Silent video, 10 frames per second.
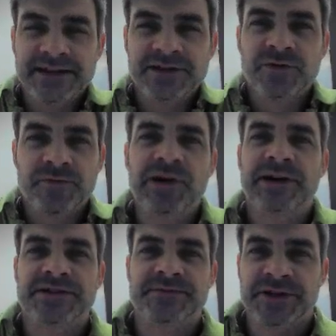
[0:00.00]
the Intuit
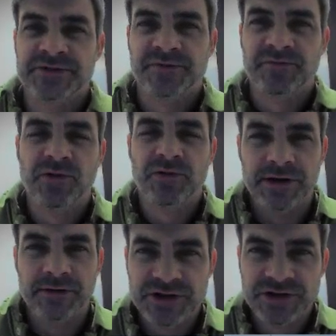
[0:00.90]
Practice Management
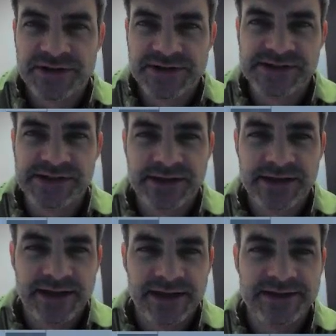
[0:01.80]
program, what you're going to see
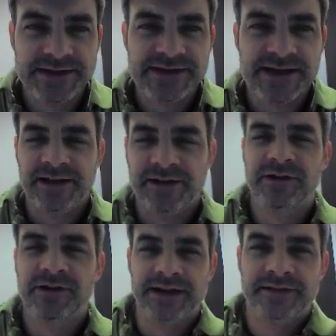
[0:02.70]
is a
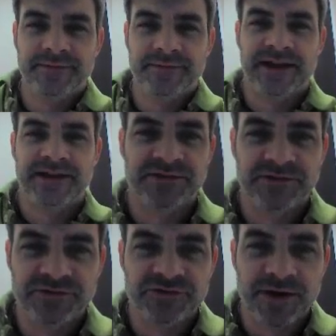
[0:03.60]
client that has a
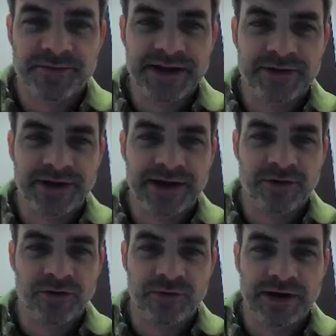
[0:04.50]
little drop-down
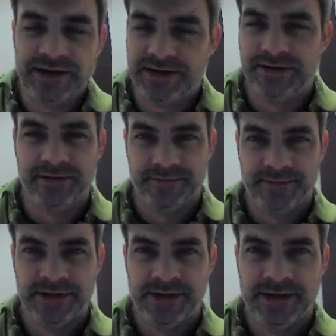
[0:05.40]
arrow right here.
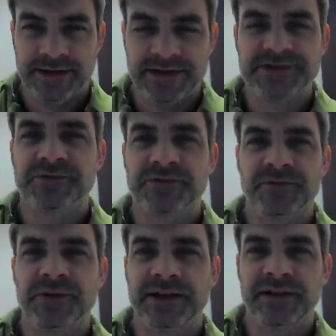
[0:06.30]
That's to
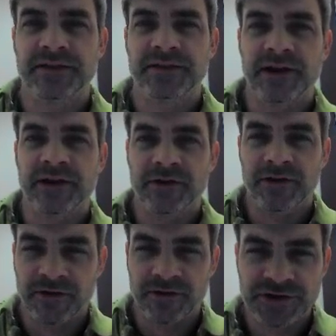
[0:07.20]
reflect that there
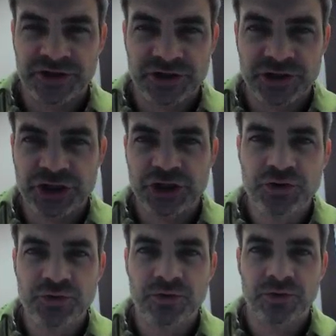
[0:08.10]
are
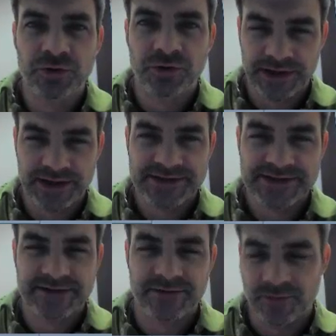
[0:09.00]
two
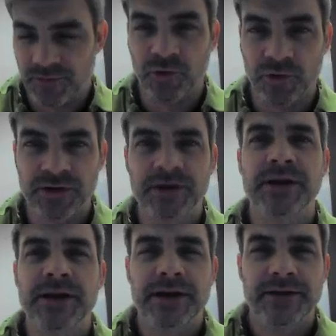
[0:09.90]
clients or more
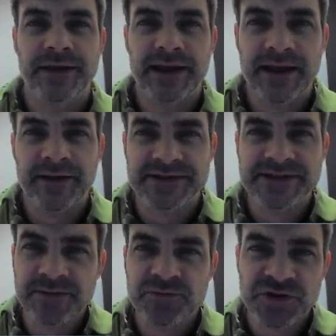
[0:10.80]
that have the
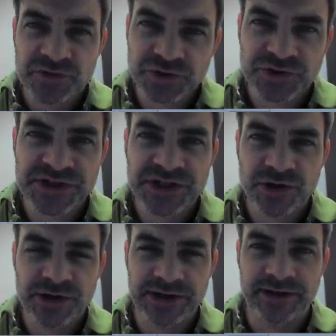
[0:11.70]
same social
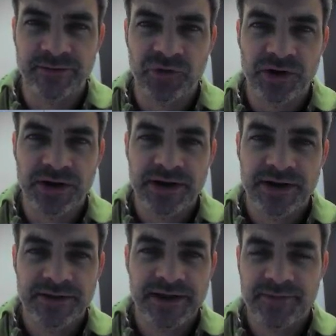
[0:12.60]
security number
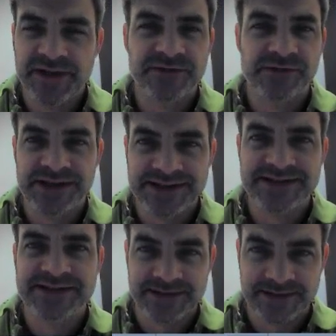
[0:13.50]
that basically
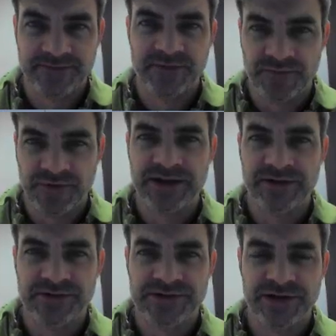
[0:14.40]
exist in different
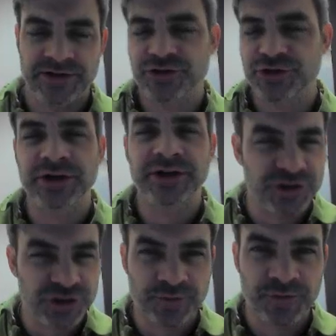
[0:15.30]
files, and you're trying to
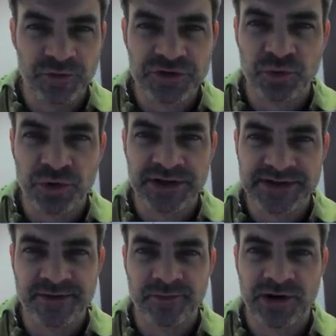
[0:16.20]
determine which one
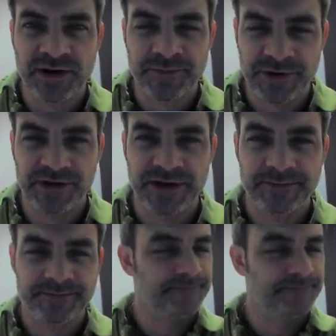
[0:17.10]
is the primary.